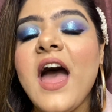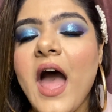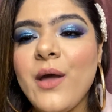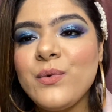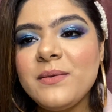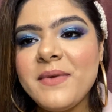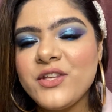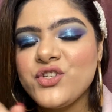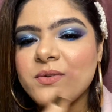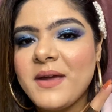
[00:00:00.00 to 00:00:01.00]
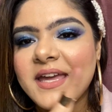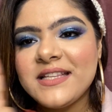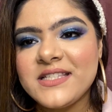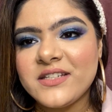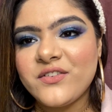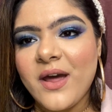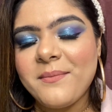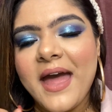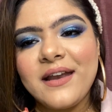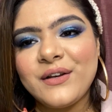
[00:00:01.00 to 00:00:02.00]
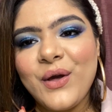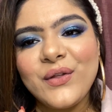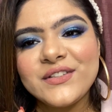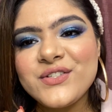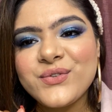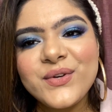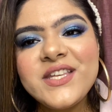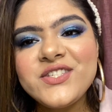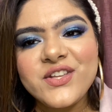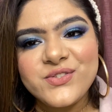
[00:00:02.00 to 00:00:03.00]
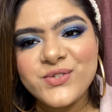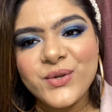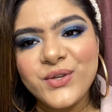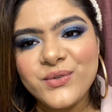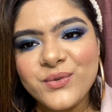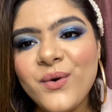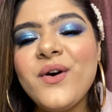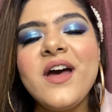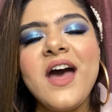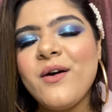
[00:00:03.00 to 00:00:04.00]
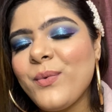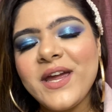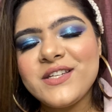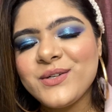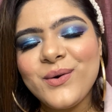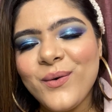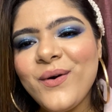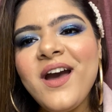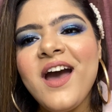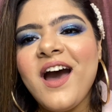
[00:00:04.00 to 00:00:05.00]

I will mention my Instagram handle on the screen just so you know where to go.